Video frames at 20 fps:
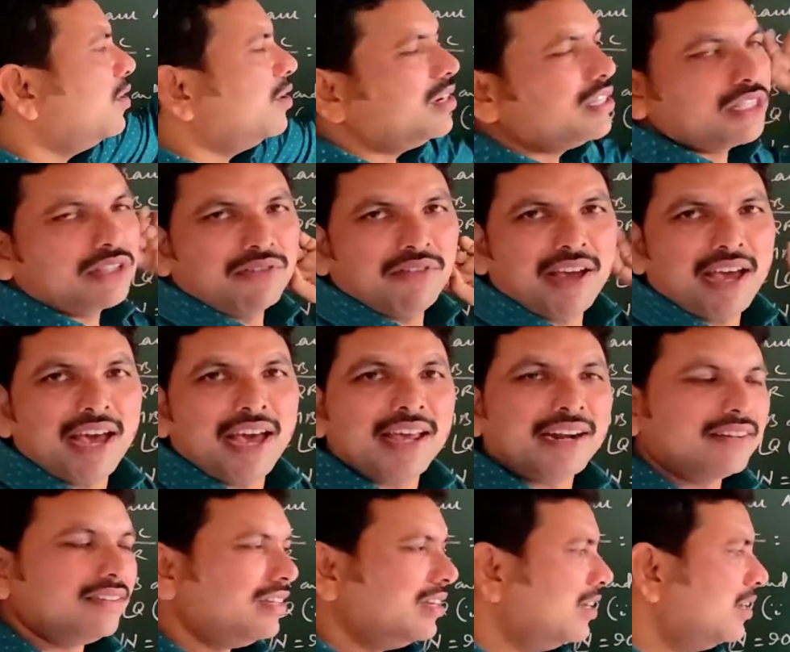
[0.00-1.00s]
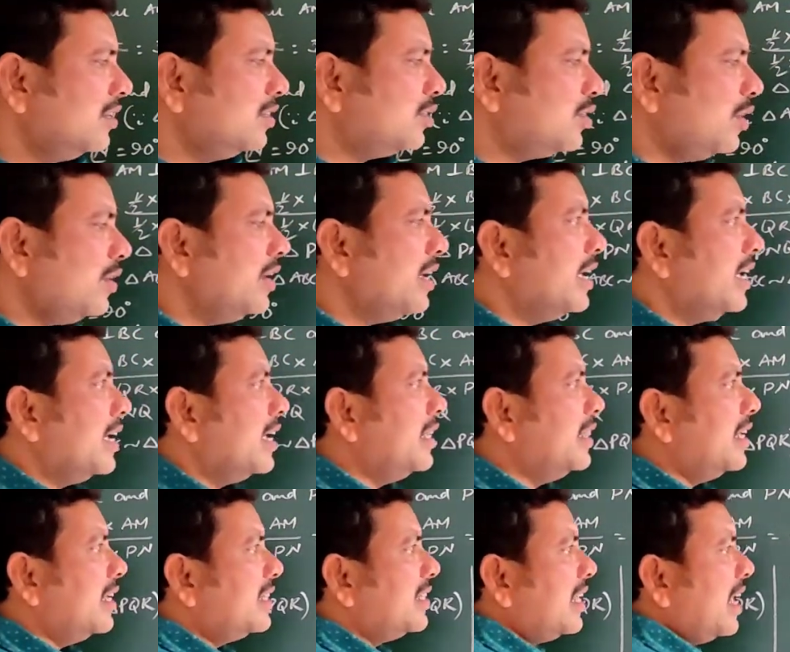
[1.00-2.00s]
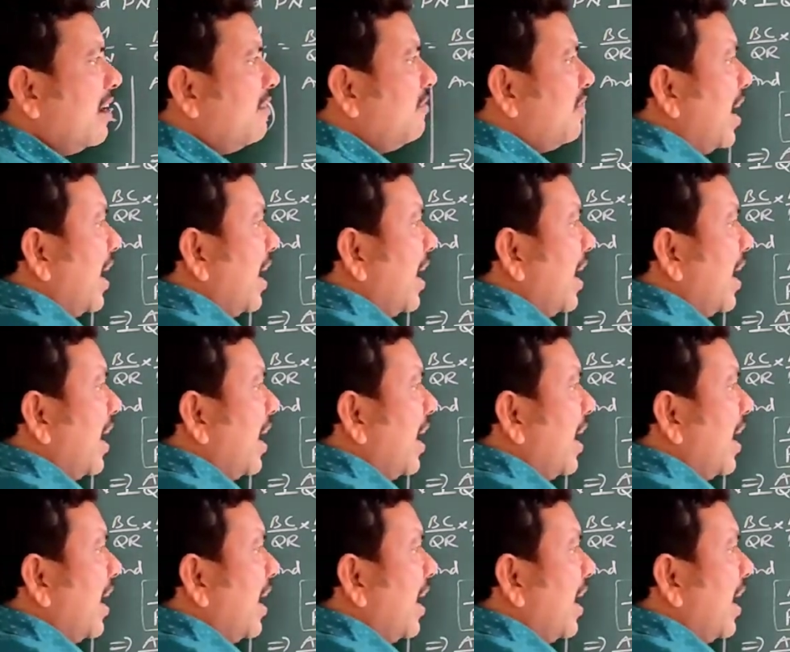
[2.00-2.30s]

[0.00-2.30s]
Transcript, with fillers: whole square. So, in the same